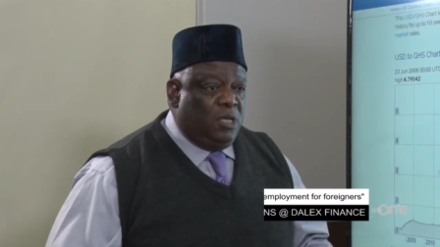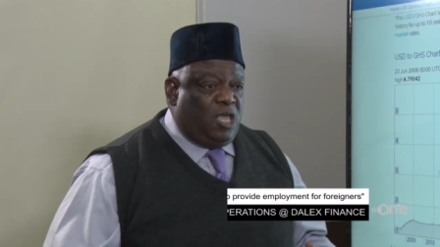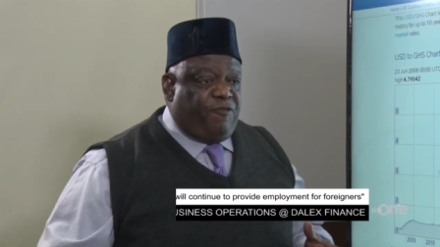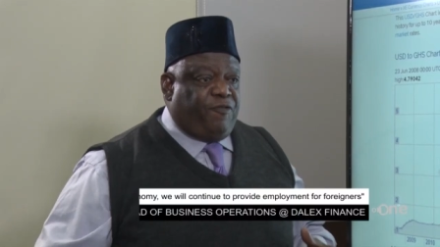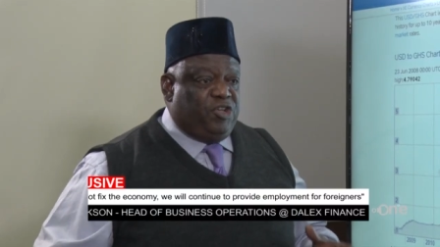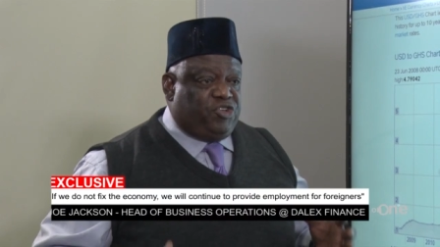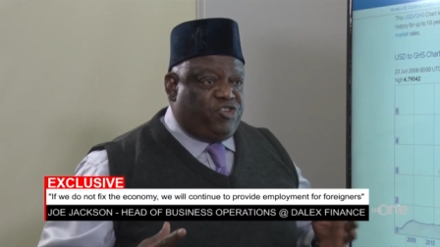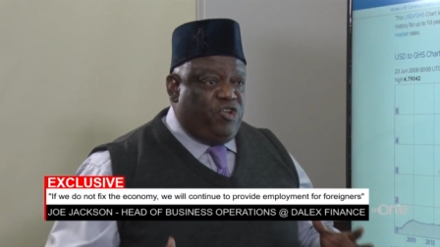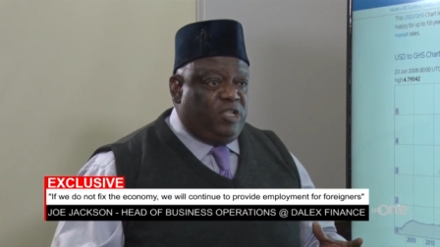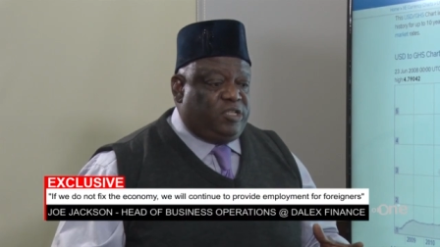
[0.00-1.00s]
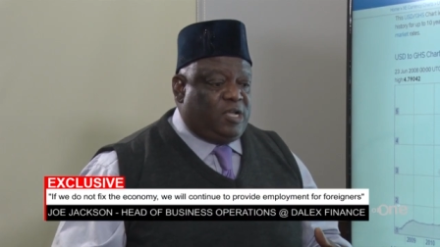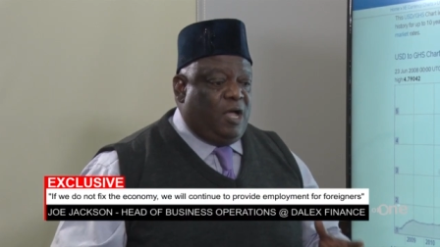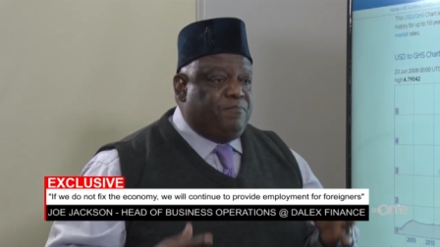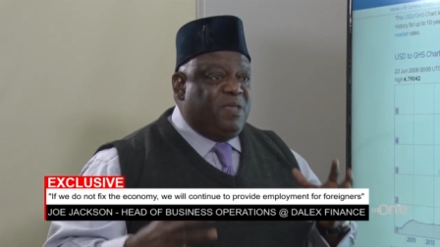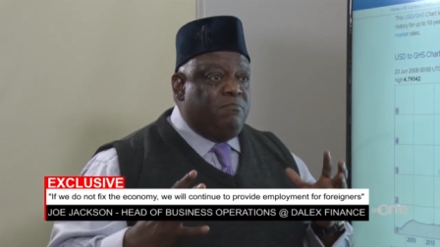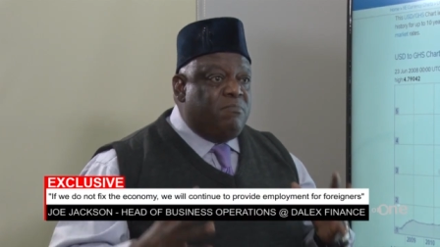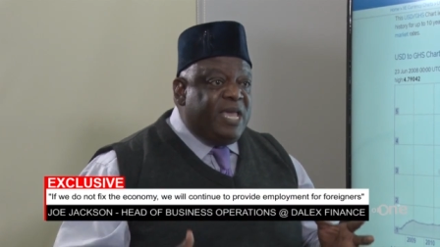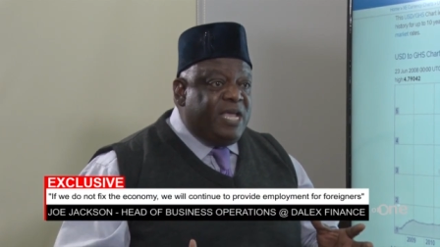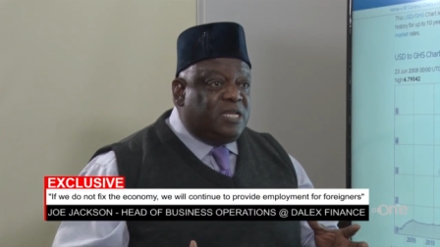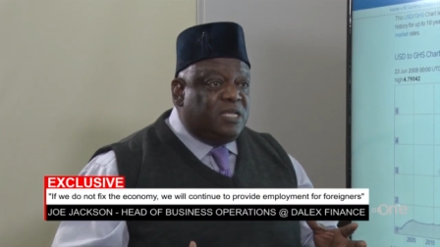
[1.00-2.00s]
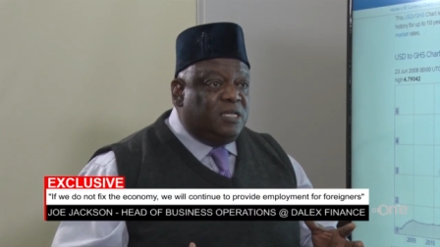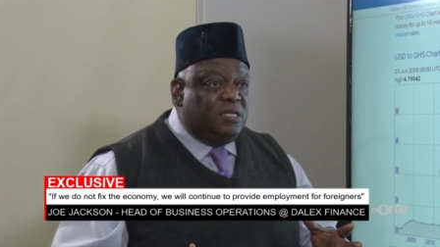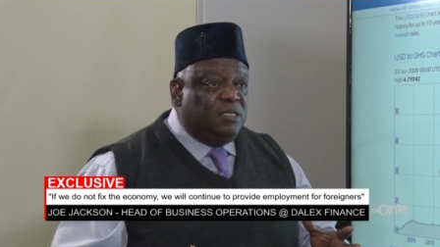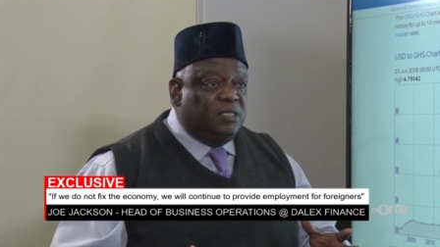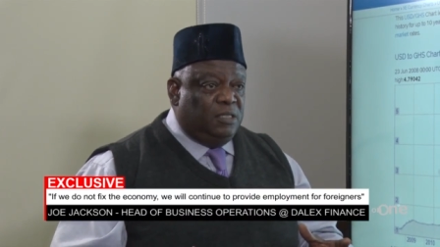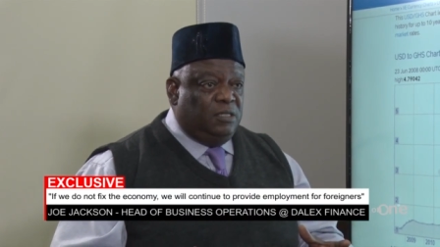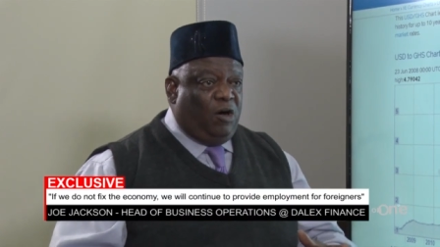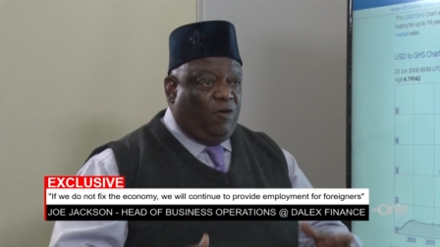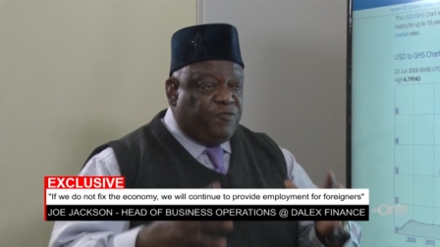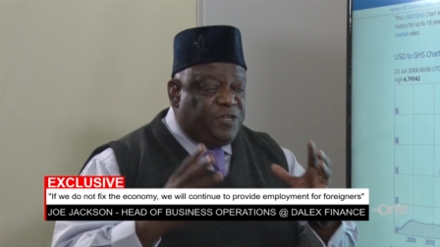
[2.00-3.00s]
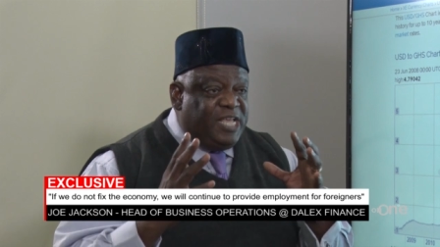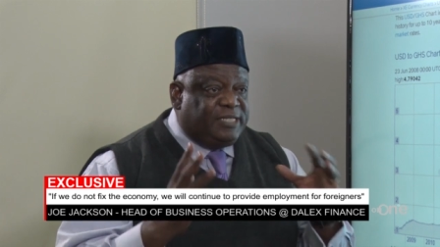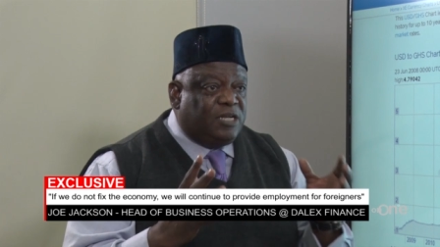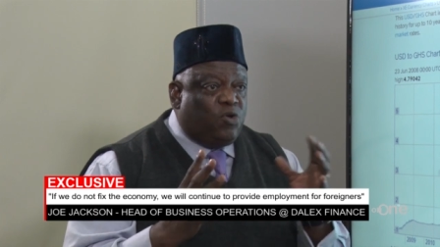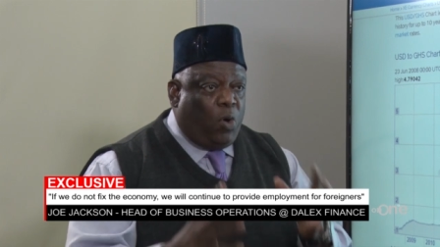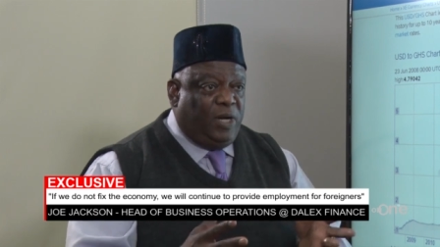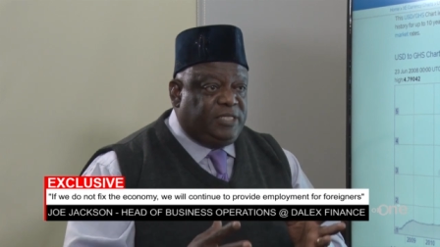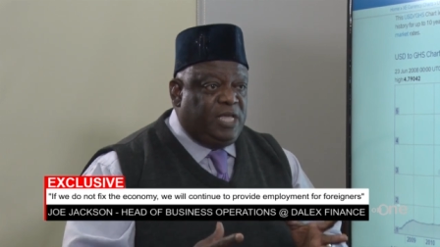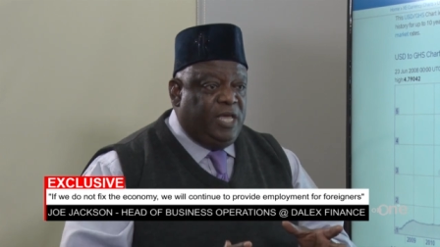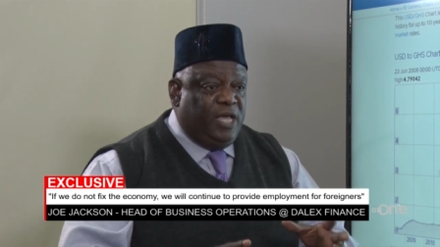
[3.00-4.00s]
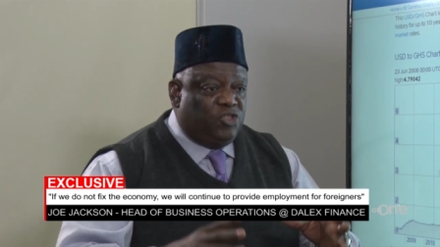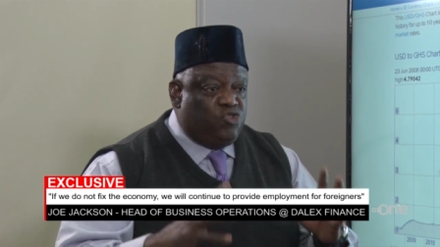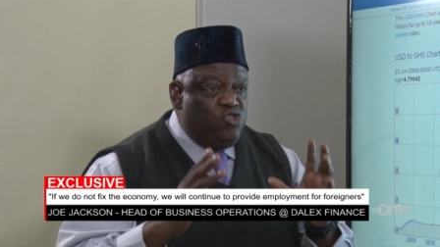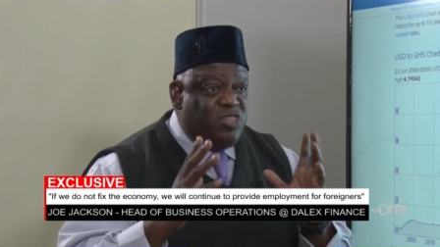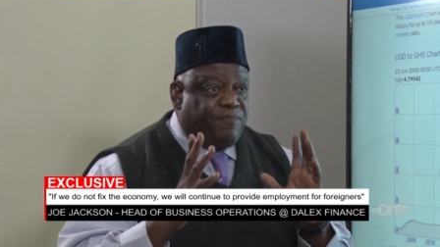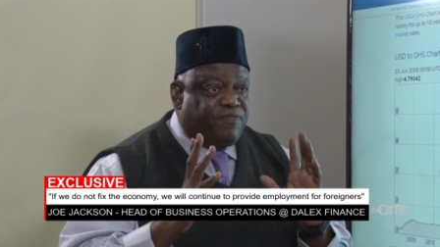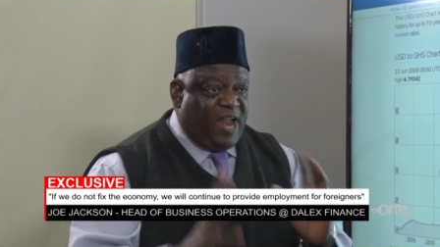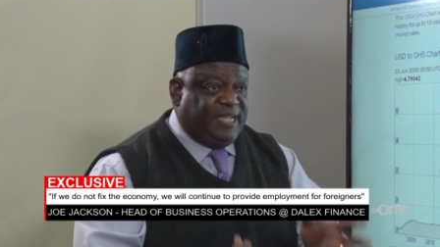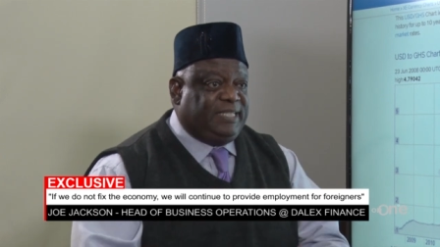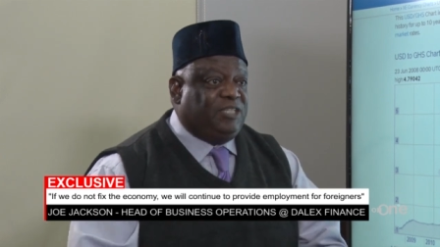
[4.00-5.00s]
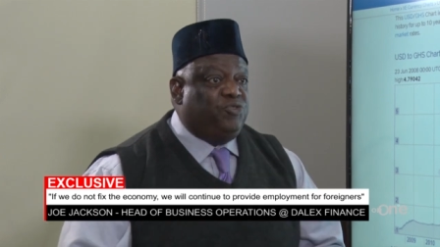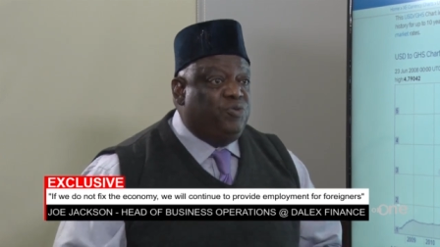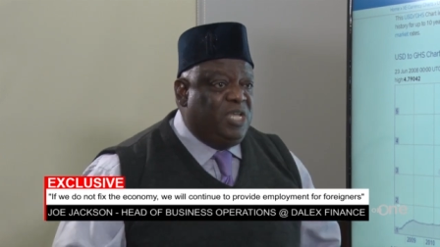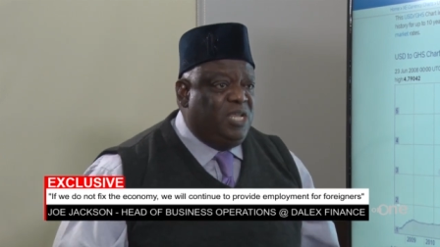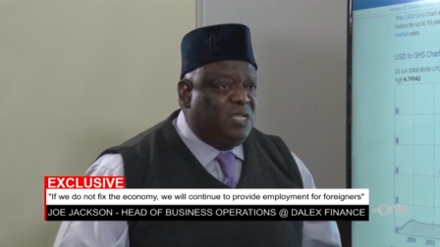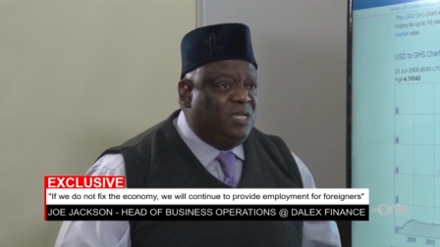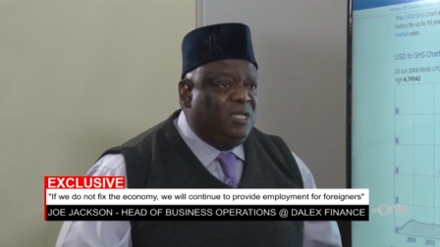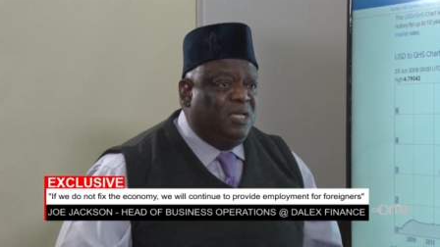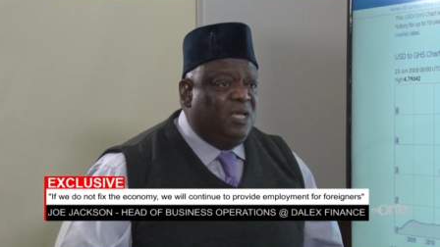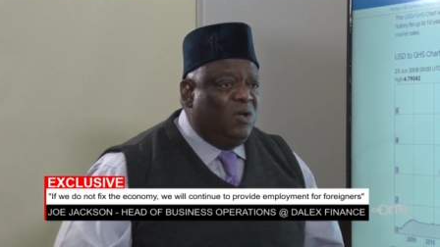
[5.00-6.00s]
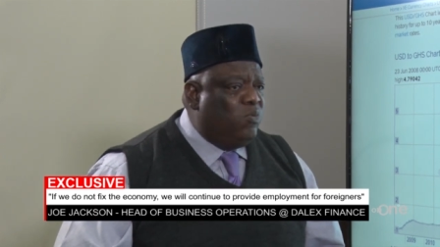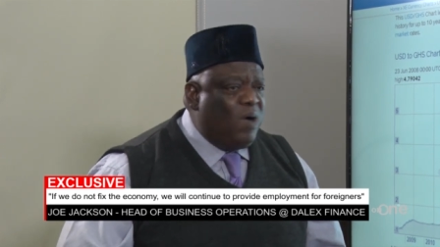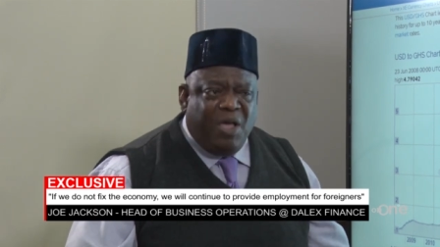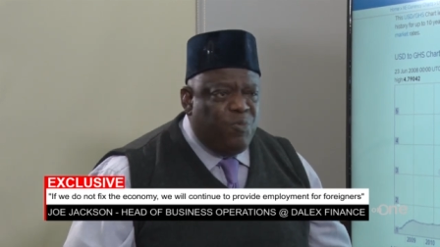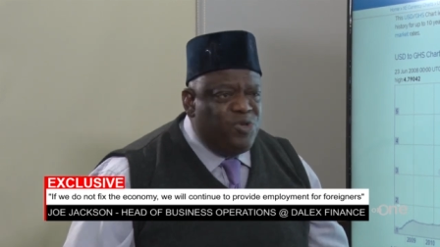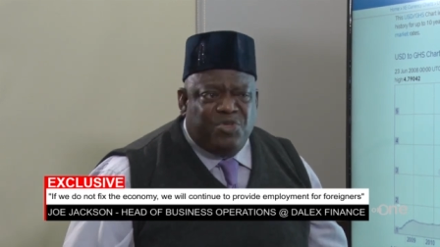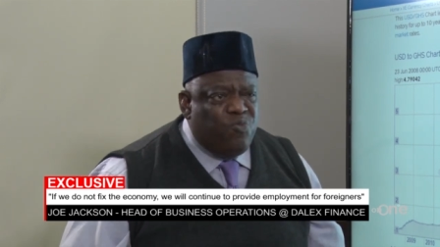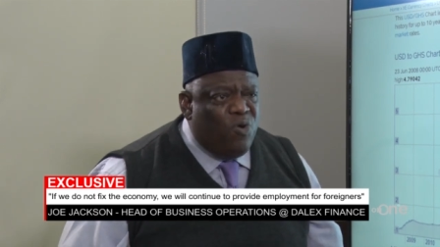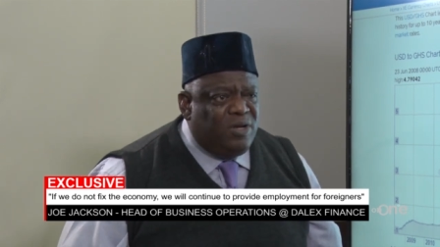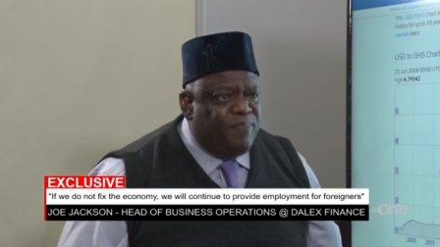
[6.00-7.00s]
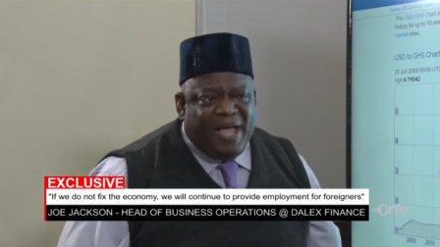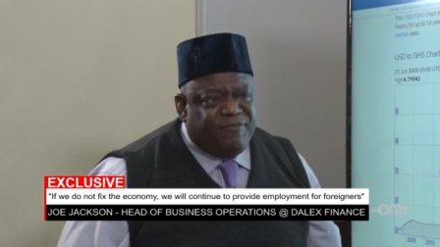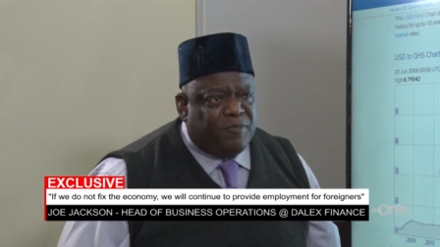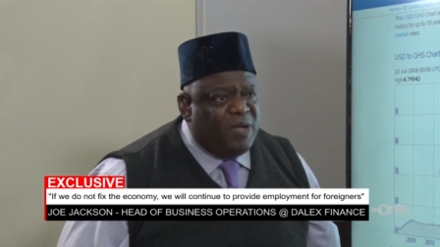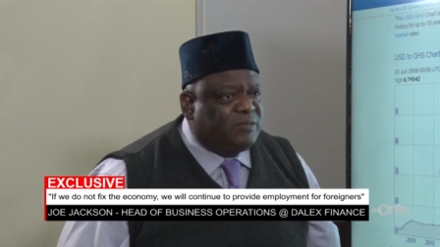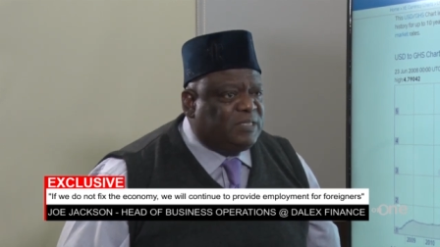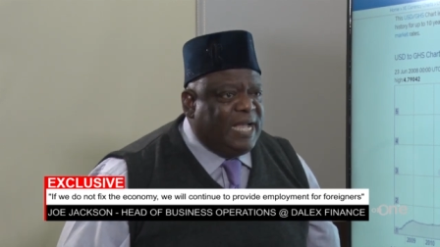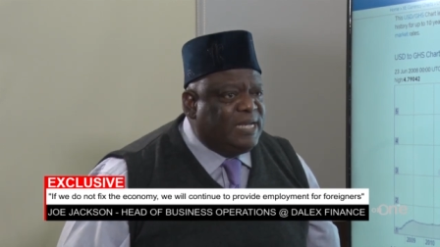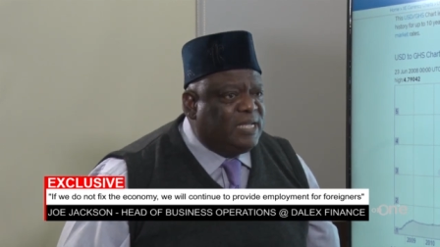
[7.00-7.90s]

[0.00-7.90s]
If a shirt can be made of decent quality to the price that you need, why would you want to buy from outside?